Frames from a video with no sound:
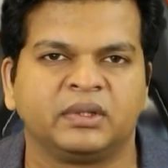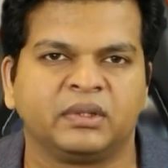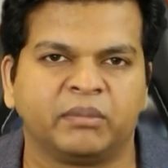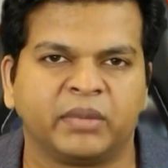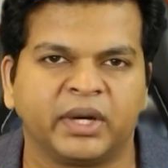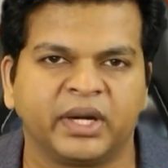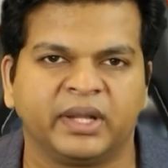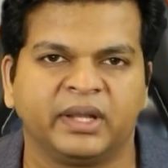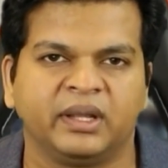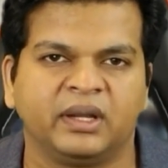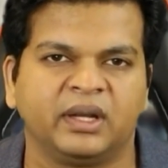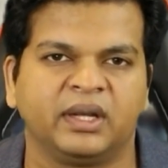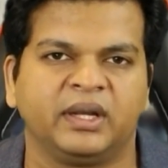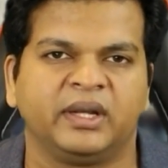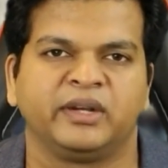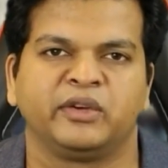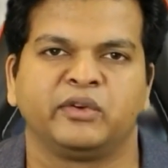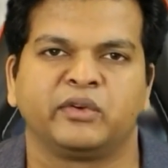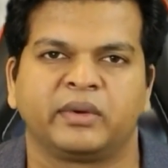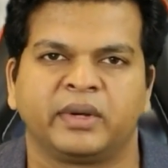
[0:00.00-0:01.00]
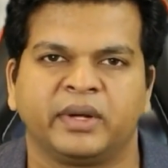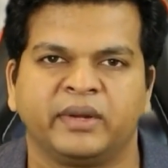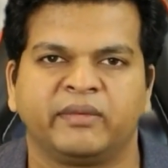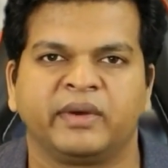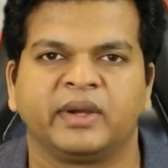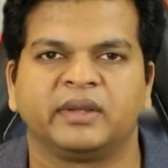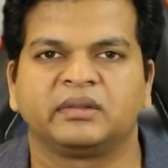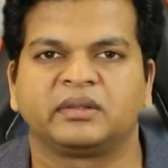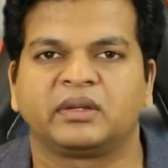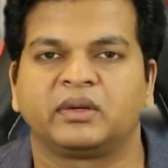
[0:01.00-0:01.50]
the material in your
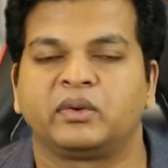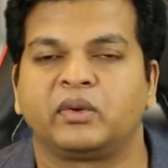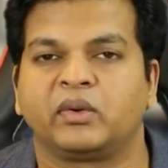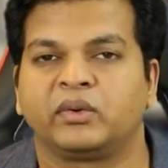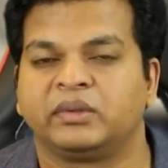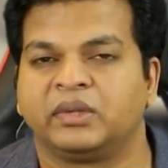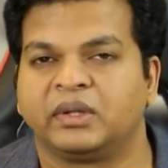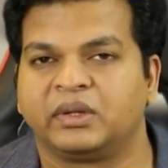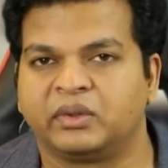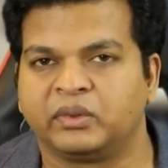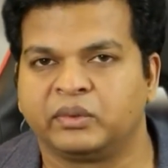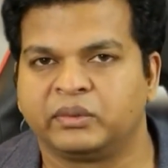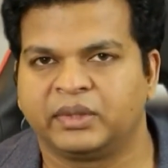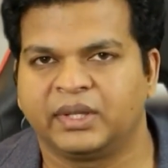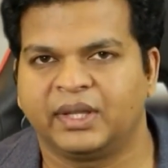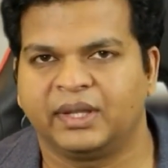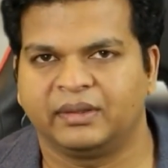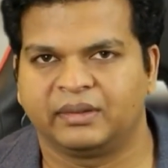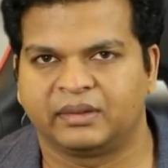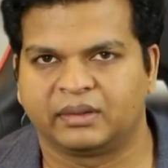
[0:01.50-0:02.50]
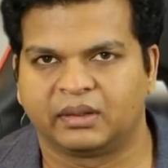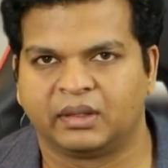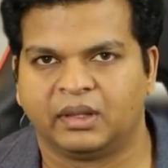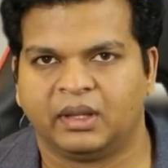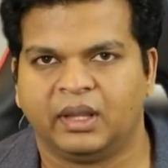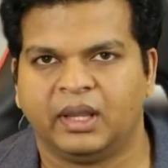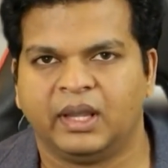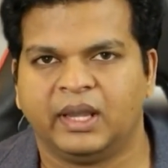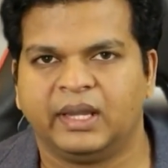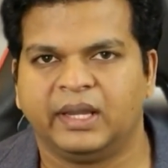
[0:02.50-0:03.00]
device are toxic to cells.
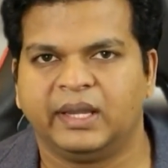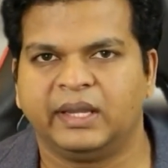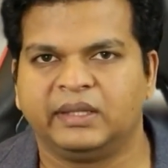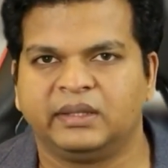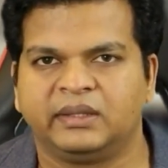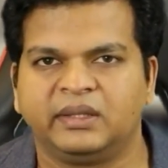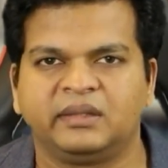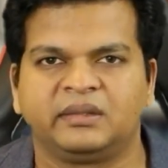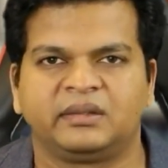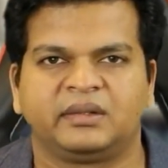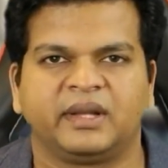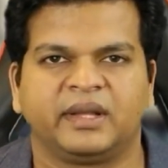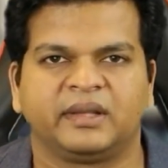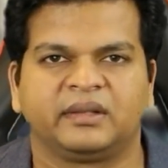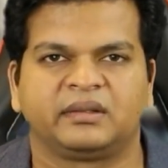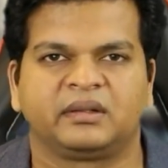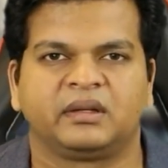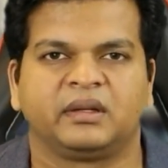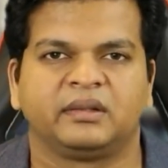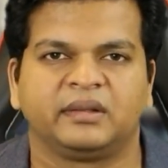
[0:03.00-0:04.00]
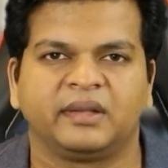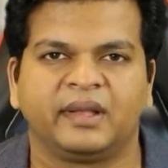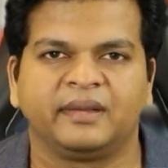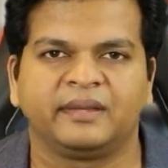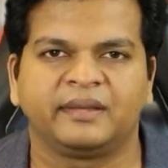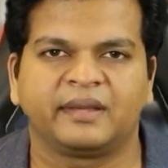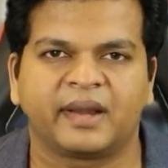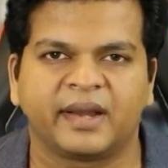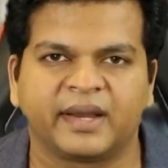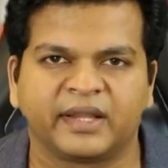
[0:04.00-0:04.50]
In this test,
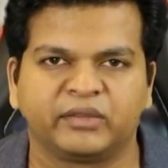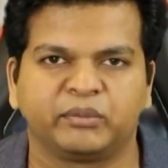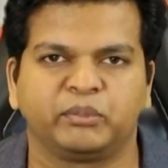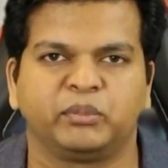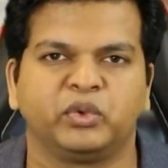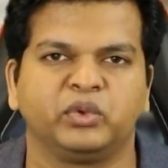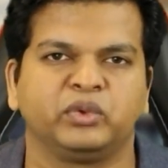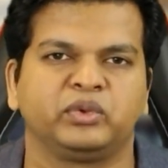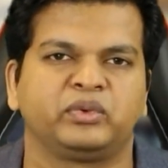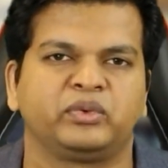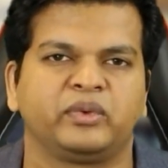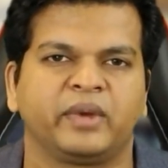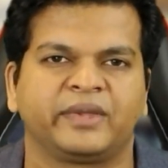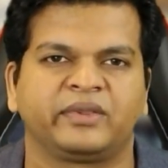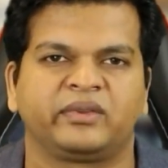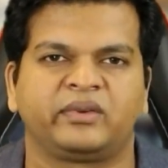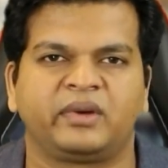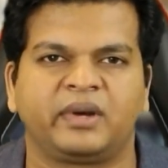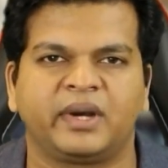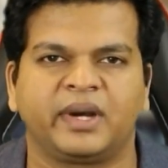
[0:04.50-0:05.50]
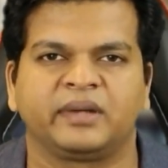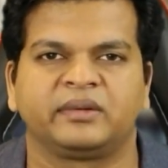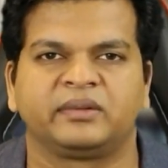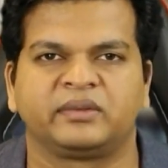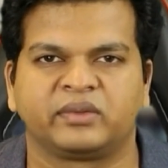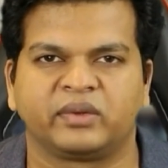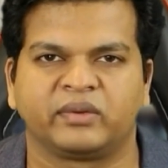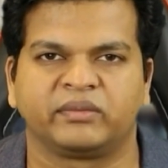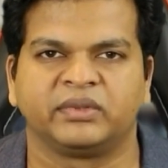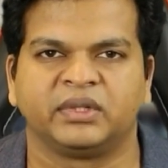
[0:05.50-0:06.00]
cells are exposed to
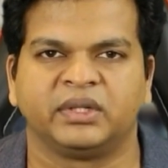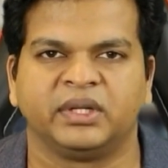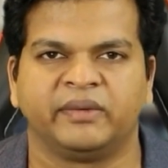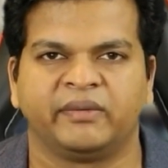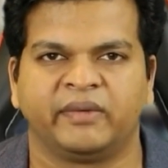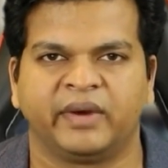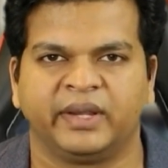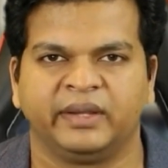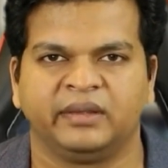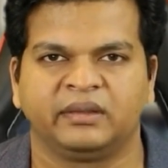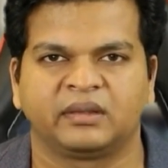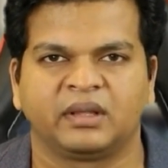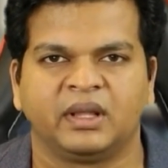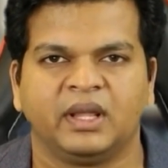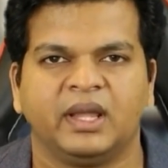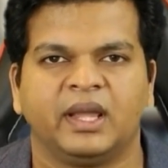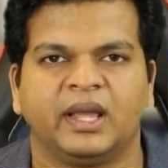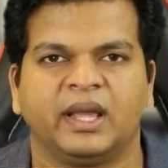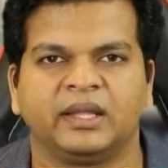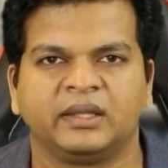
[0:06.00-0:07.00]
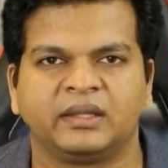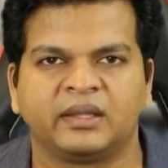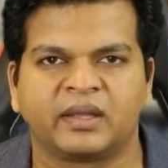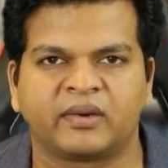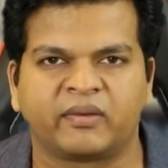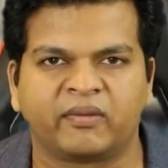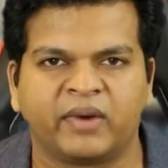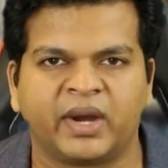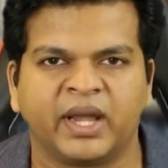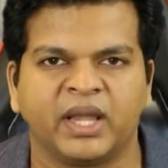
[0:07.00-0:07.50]
extracts of the device and
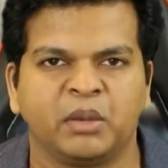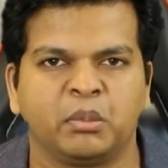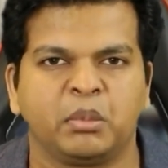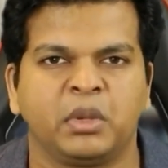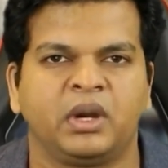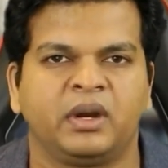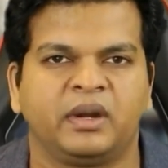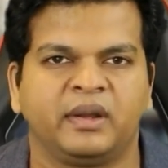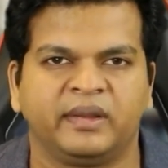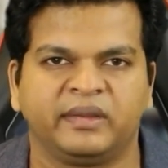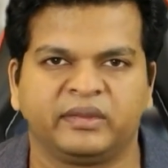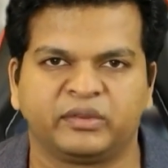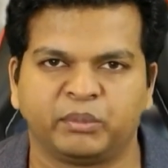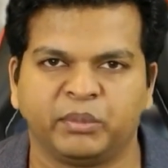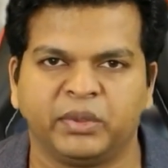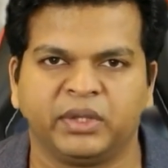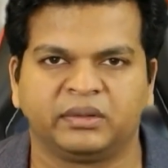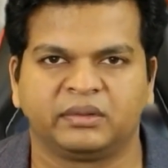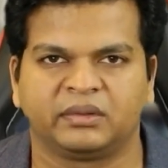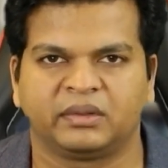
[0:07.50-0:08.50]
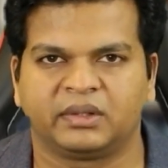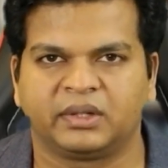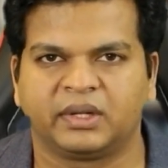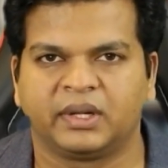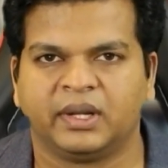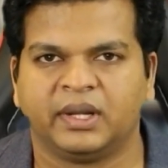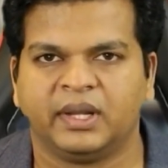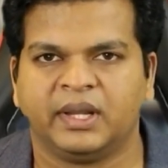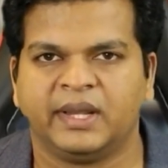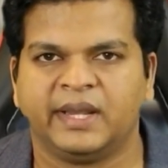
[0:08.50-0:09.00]
their viability is measured.
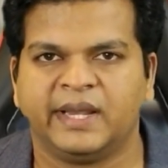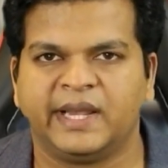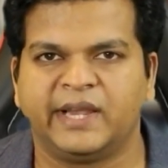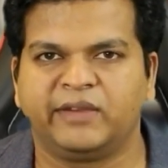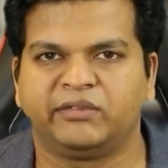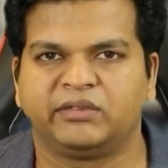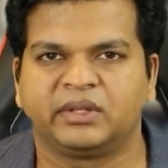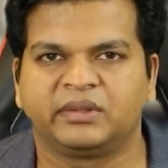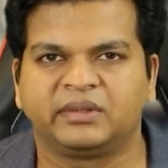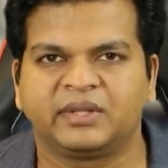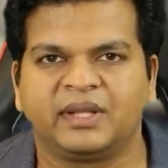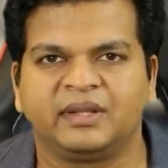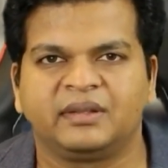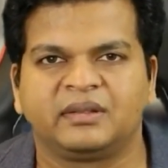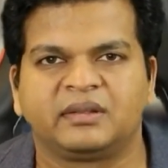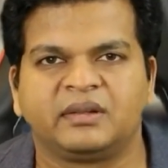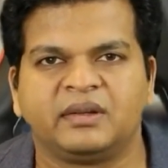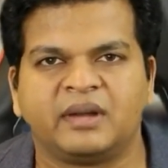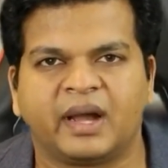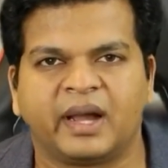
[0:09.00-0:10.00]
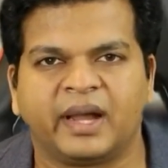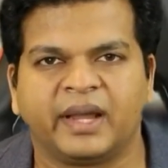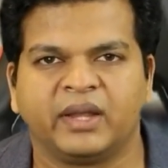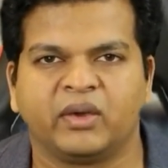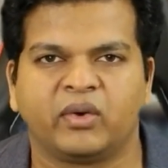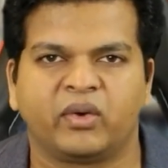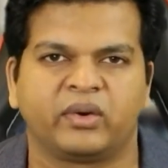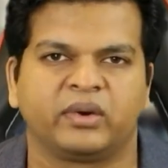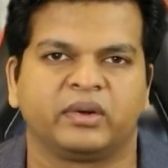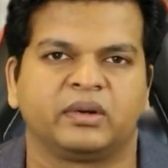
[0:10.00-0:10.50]
If the cells
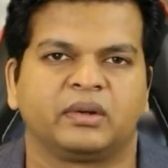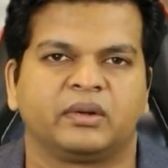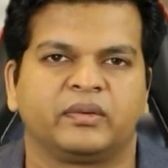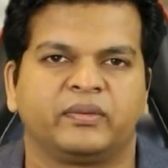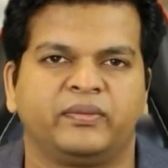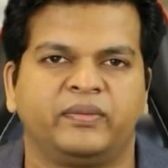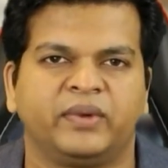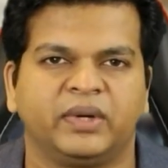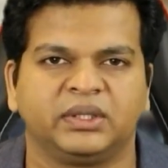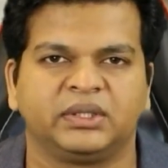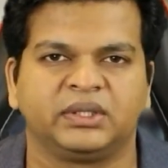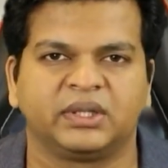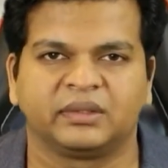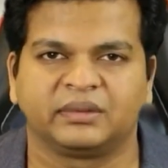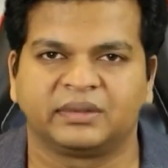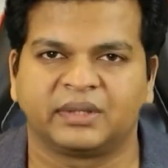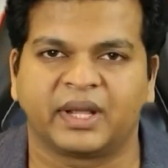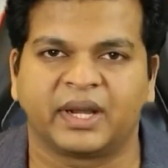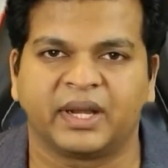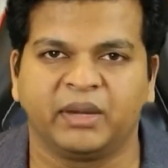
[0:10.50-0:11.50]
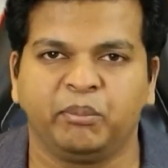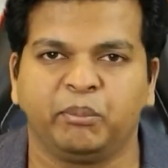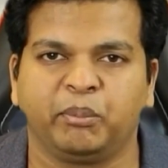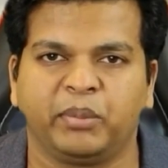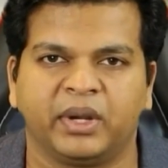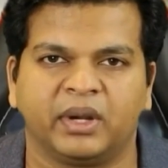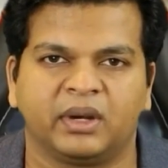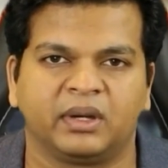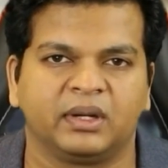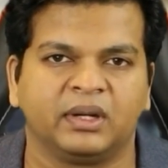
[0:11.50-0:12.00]
die or functions are
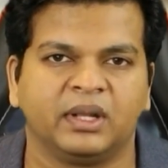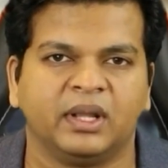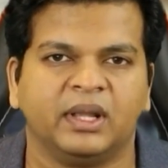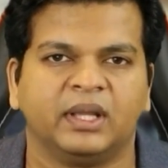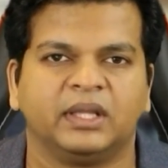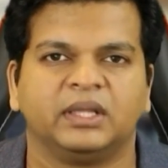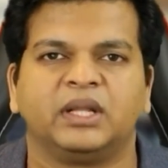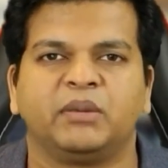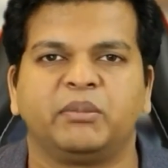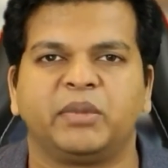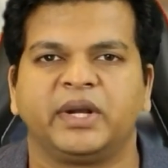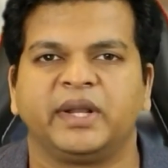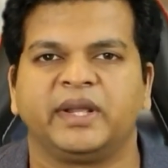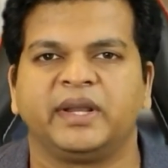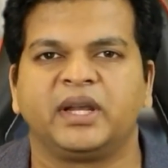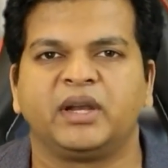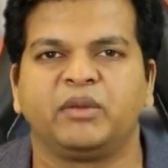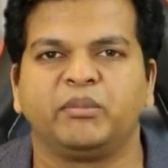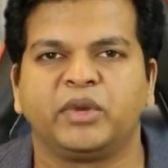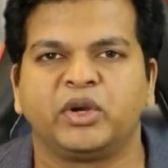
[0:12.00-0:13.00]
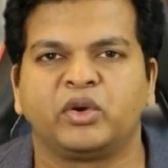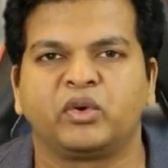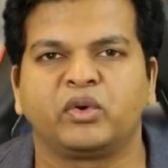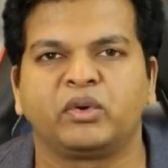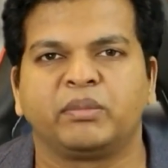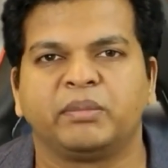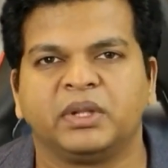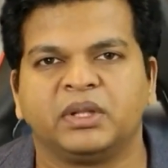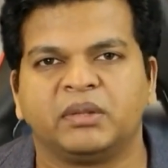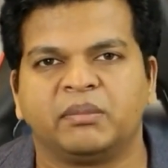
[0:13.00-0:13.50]
impaired, the material may
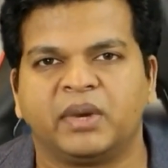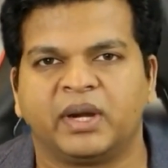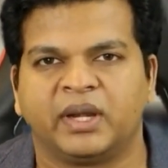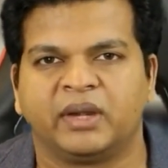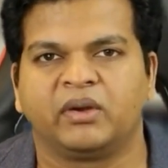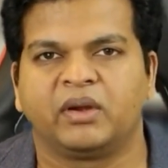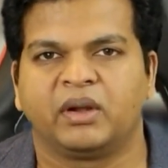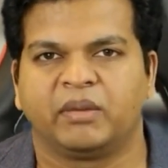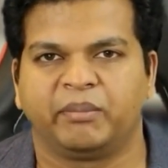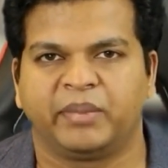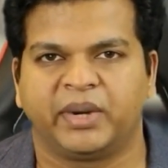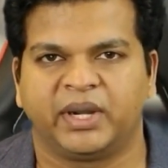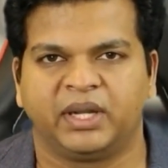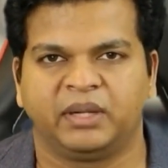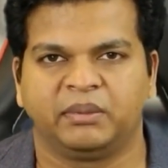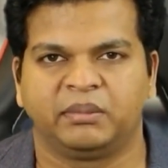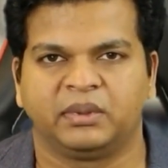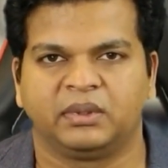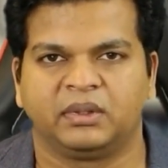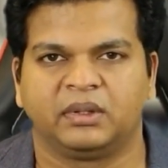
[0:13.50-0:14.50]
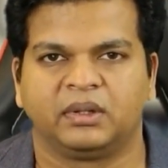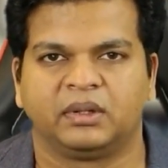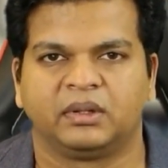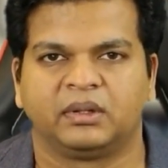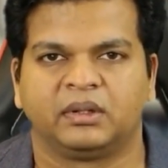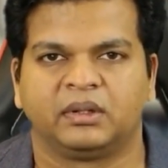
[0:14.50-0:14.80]
not be the biocompatible.